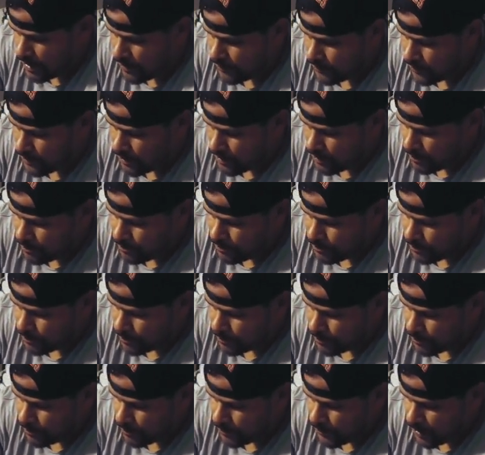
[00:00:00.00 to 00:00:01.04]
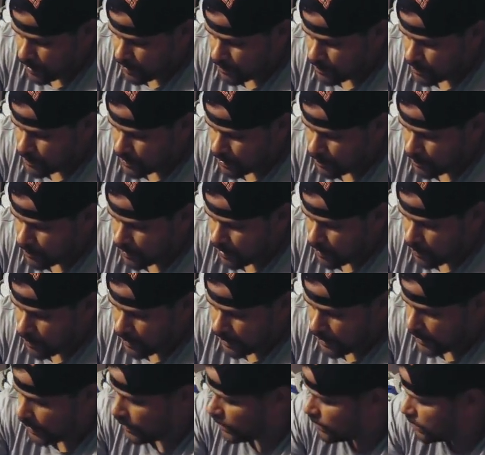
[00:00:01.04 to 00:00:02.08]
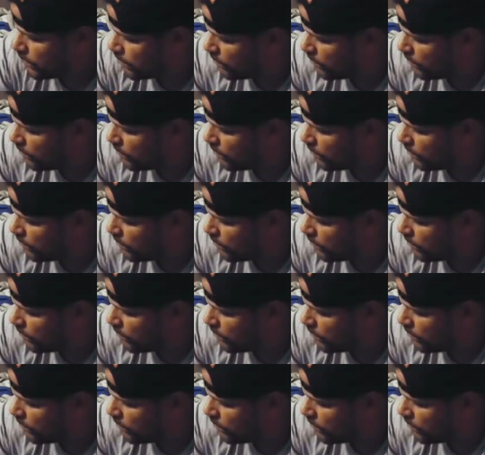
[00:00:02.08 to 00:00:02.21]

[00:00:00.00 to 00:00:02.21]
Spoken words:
have something going in,